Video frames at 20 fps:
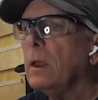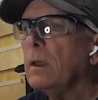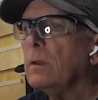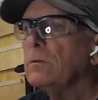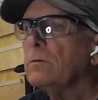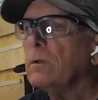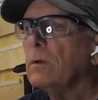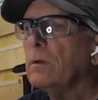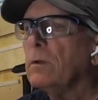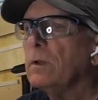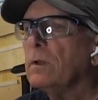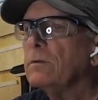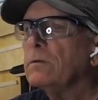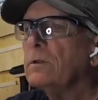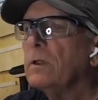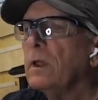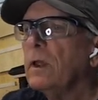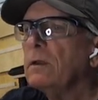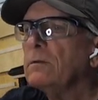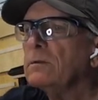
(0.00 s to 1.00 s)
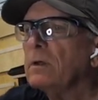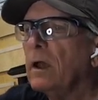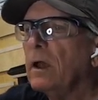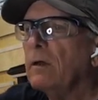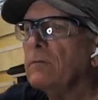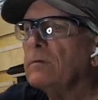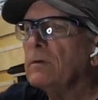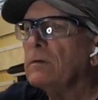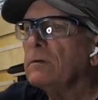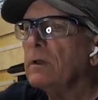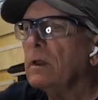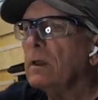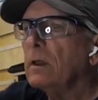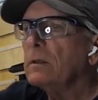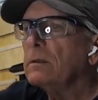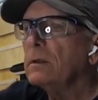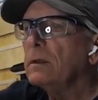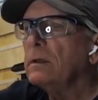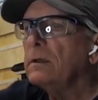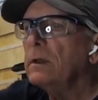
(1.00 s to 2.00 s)
And so in this case, I have to tell
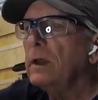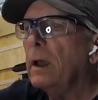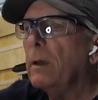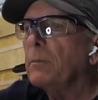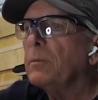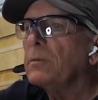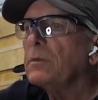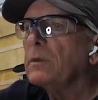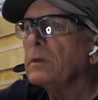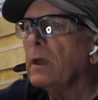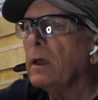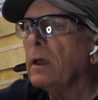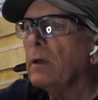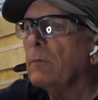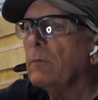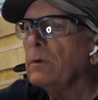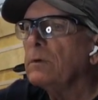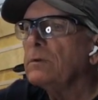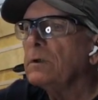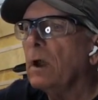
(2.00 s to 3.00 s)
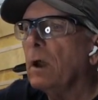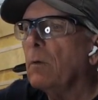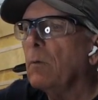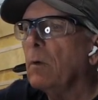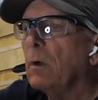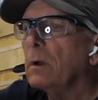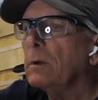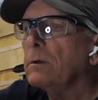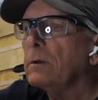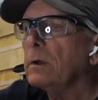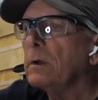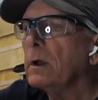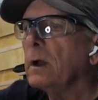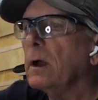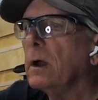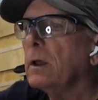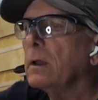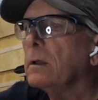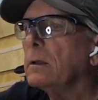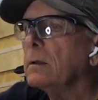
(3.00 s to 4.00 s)
it the depth at which I want to
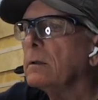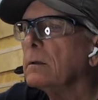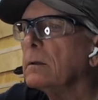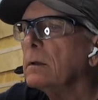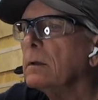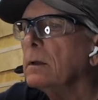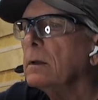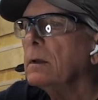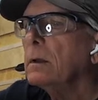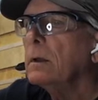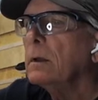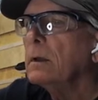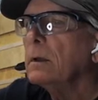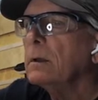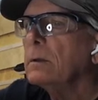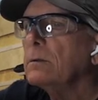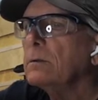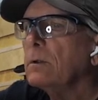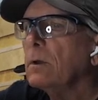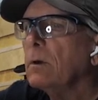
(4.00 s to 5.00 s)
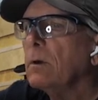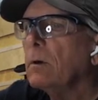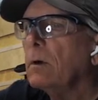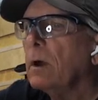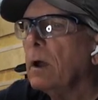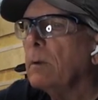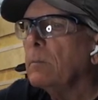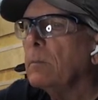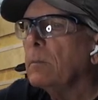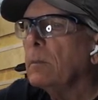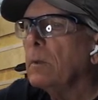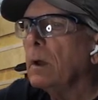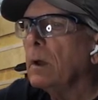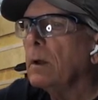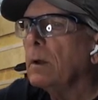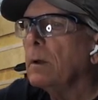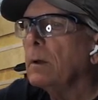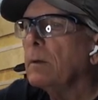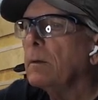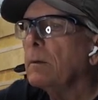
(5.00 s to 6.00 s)
cut. So I'm
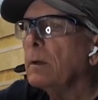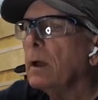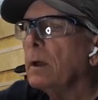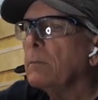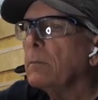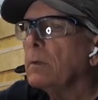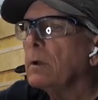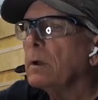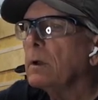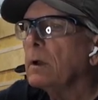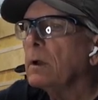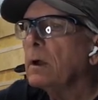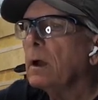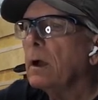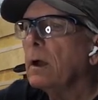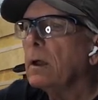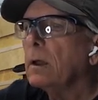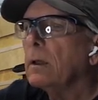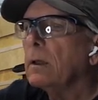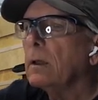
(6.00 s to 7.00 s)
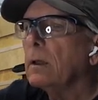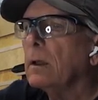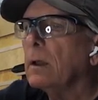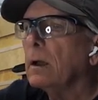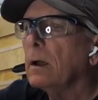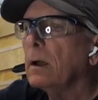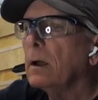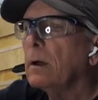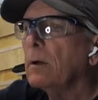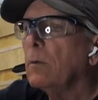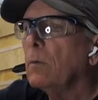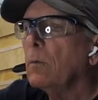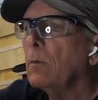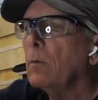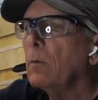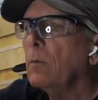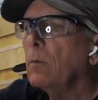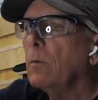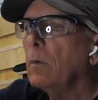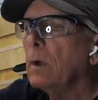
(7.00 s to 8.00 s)
going to cut
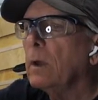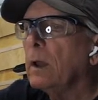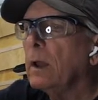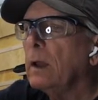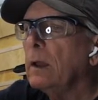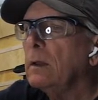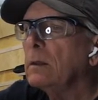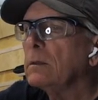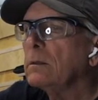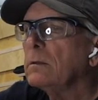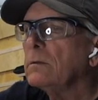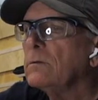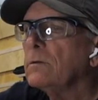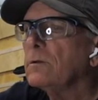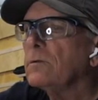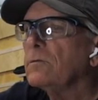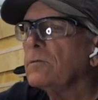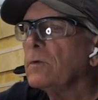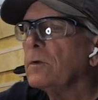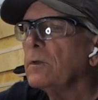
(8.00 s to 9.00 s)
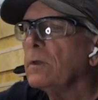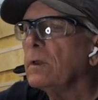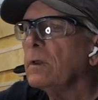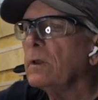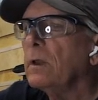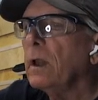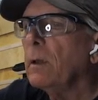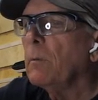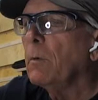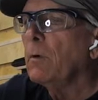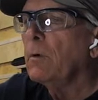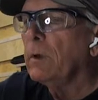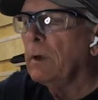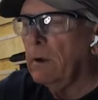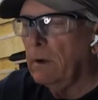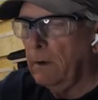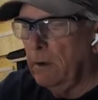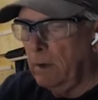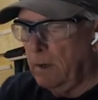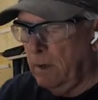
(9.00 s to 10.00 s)
1/8 just for the demo
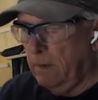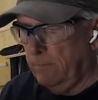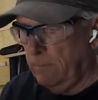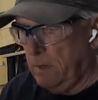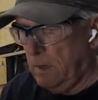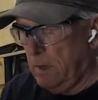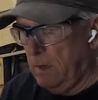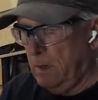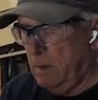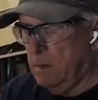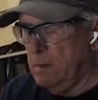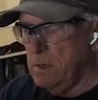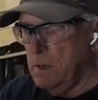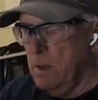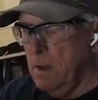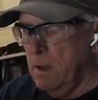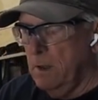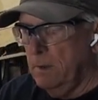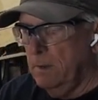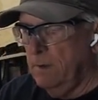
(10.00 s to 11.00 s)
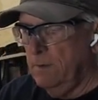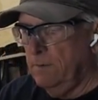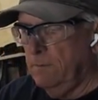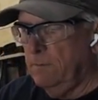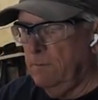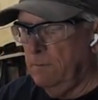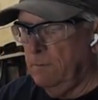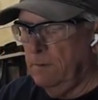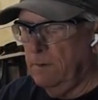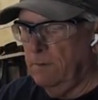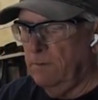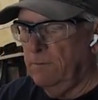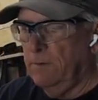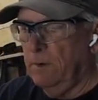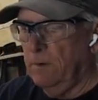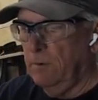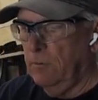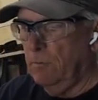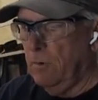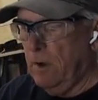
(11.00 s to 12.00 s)
here, and I've got there's
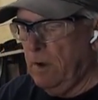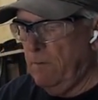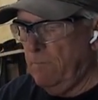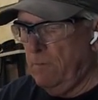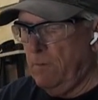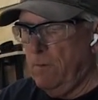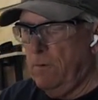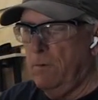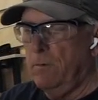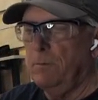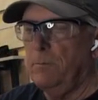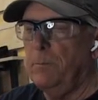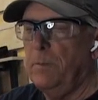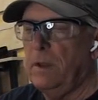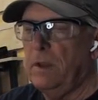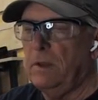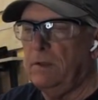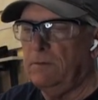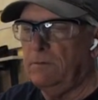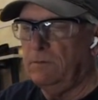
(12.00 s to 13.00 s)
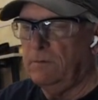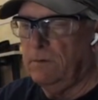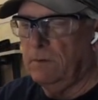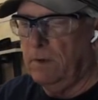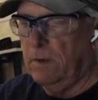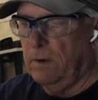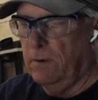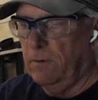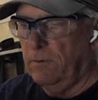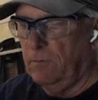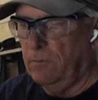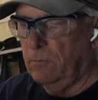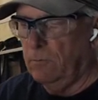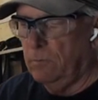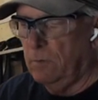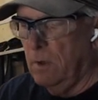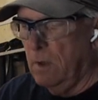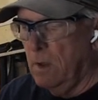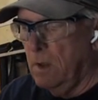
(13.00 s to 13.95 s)
engraver bits, there's